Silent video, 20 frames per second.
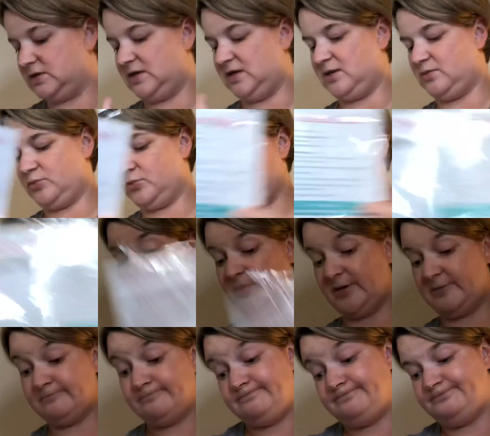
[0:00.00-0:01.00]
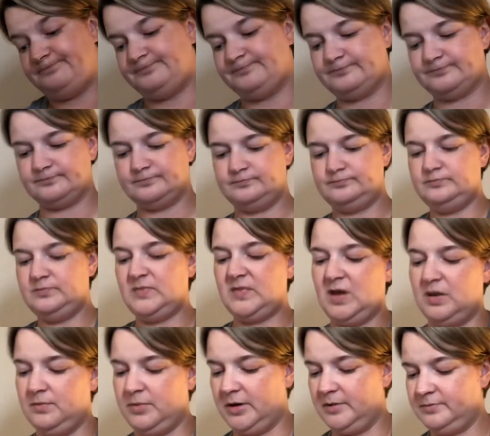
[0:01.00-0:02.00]
the camper a little bit.
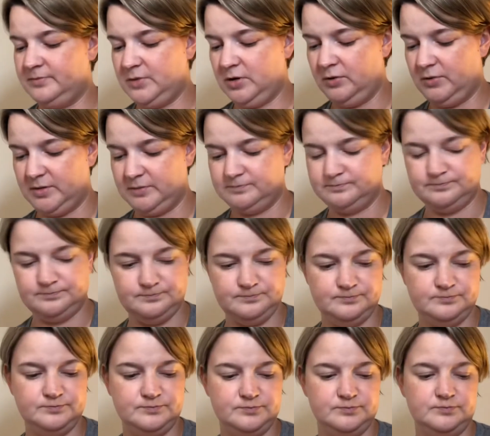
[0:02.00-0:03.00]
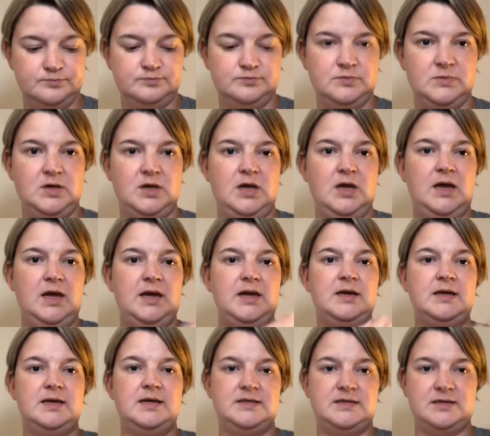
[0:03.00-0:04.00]
But oh well,
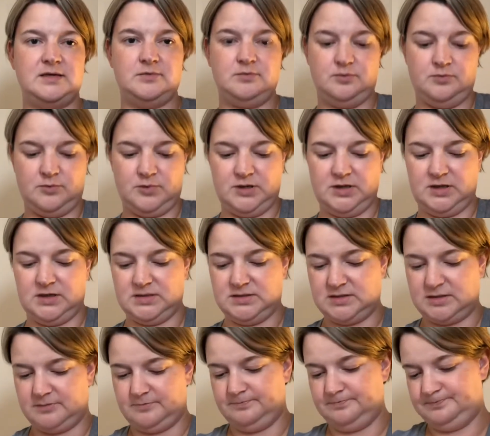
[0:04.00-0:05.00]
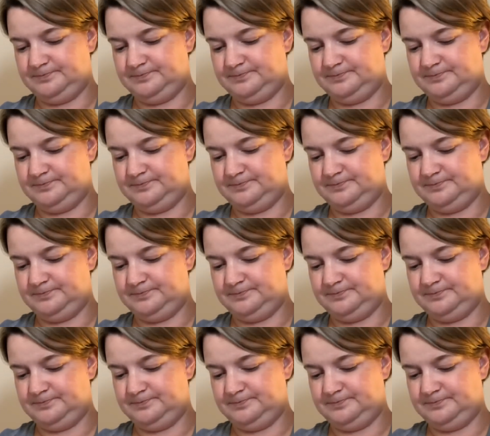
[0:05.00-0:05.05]
it'll get done when it gets done.